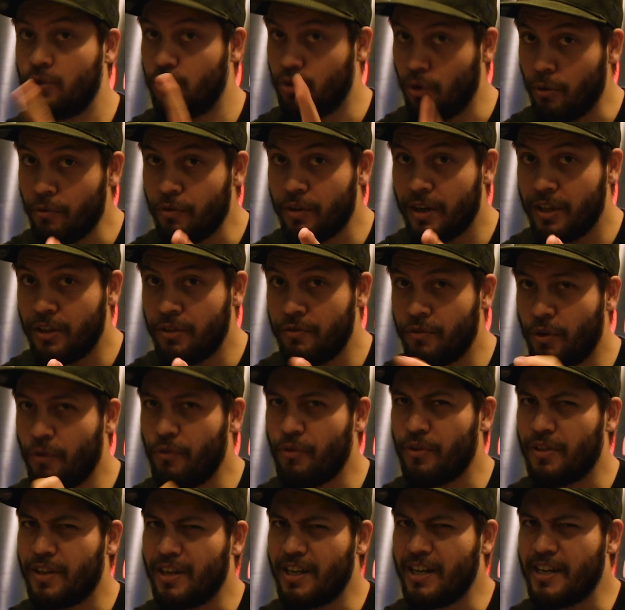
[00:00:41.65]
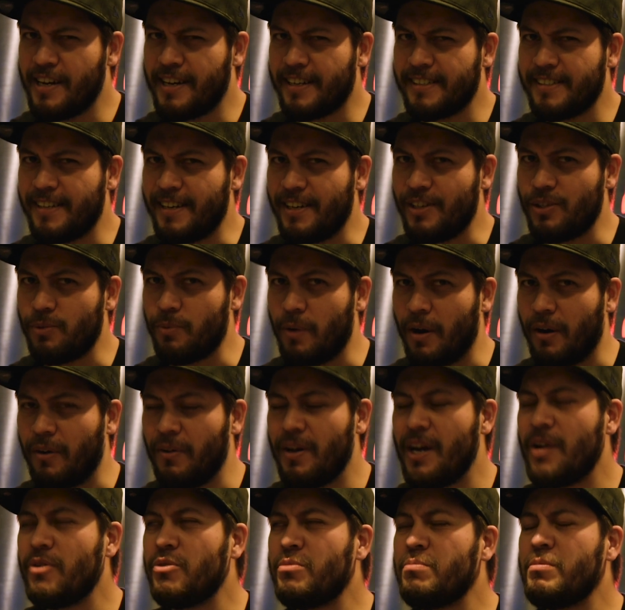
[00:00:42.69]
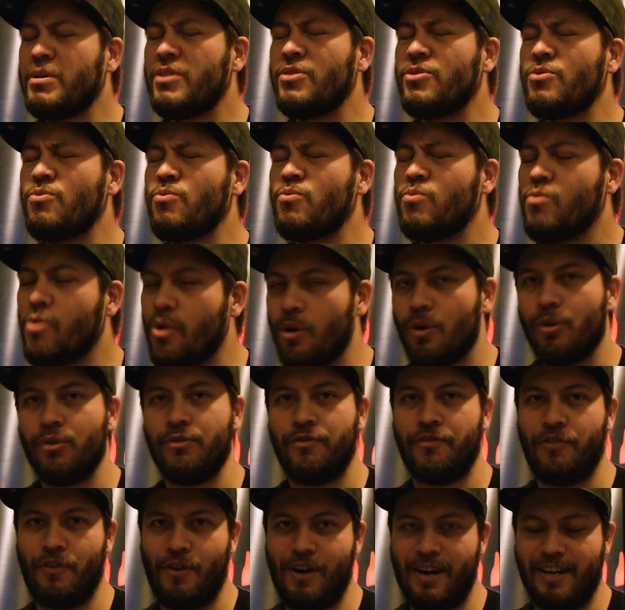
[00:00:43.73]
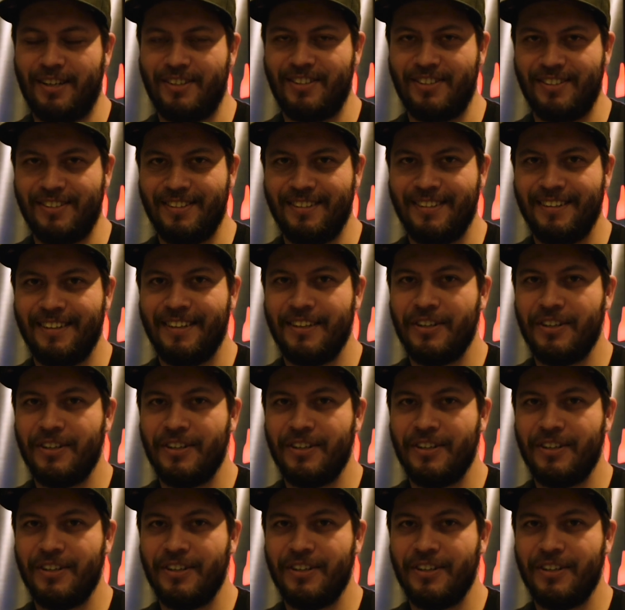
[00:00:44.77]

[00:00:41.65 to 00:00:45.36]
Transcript: Don't forget to vote for the EXA as well. It would mean the world for us.